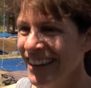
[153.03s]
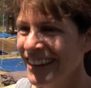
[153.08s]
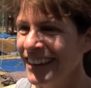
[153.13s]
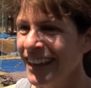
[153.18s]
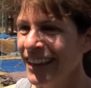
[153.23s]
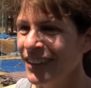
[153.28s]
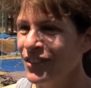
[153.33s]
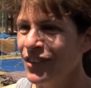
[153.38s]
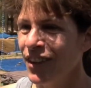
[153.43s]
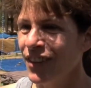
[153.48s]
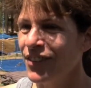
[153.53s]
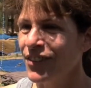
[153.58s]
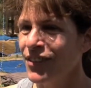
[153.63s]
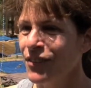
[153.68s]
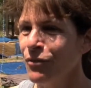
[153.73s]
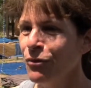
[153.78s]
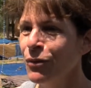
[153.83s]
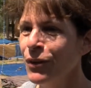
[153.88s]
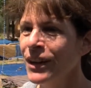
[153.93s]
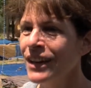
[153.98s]
Like,
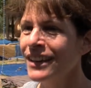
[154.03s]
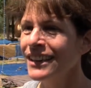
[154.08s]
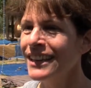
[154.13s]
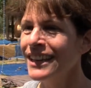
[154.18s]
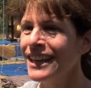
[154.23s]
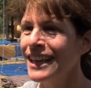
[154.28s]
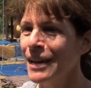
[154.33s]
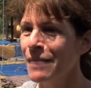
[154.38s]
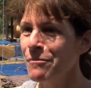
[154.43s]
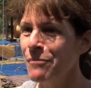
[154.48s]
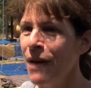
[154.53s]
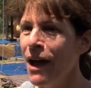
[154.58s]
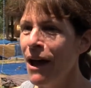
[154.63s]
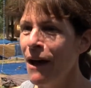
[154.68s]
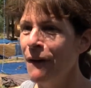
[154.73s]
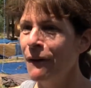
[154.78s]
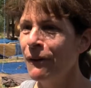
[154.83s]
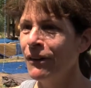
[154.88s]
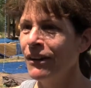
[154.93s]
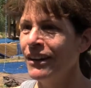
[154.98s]
just really
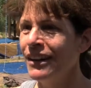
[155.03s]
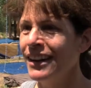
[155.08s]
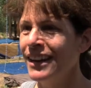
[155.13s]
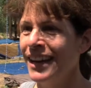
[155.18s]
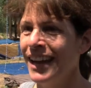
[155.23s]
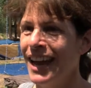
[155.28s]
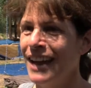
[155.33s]
empowering